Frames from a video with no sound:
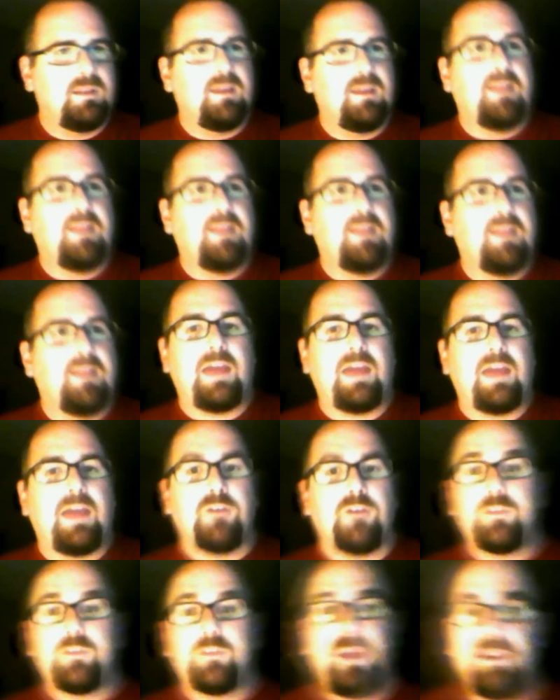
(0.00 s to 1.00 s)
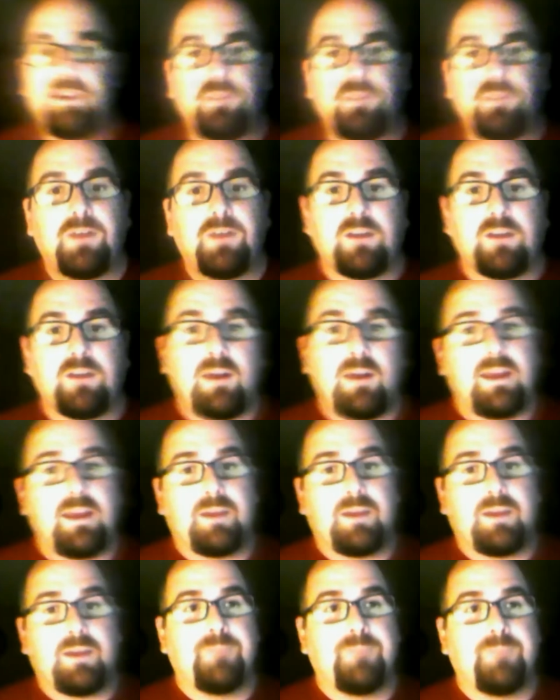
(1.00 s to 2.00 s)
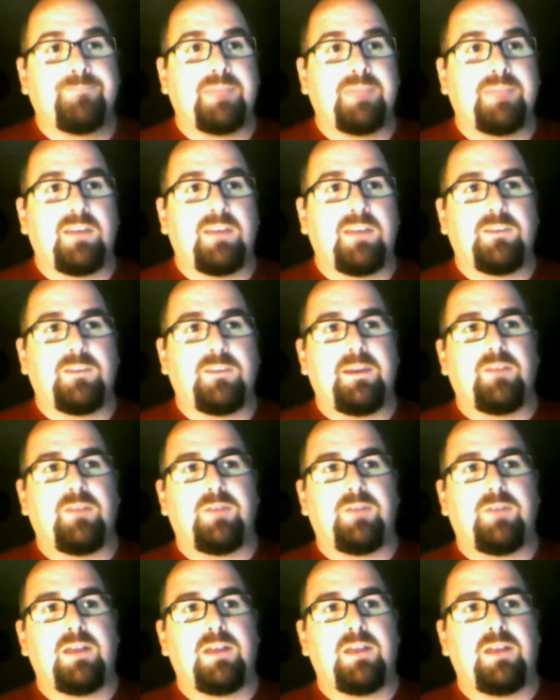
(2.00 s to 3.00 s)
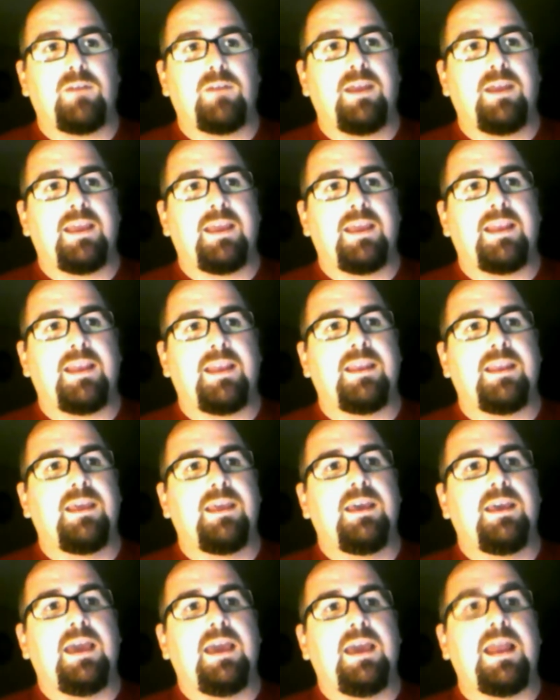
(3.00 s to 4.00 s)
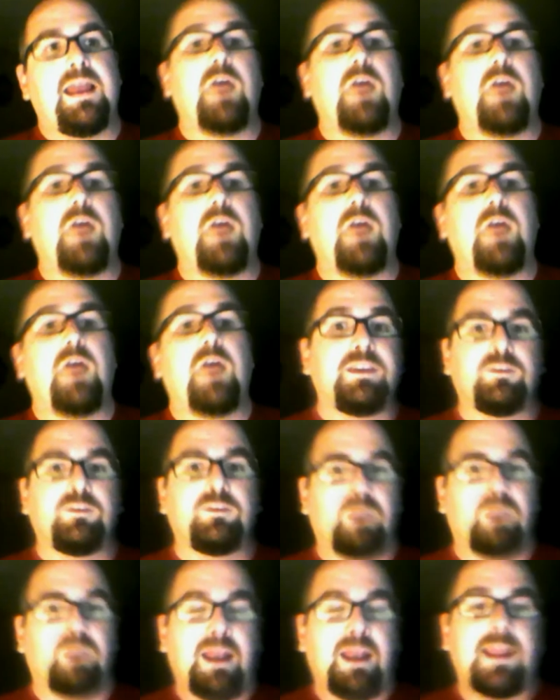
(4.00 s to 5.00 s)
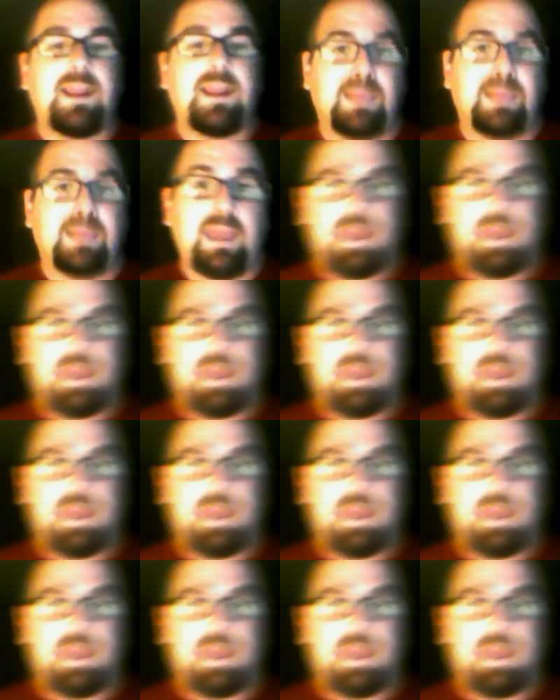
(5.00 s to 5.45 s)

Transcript: that'll depend on Frank Reich. That'll depend on Frank Reich and and how good he is right out of the gate.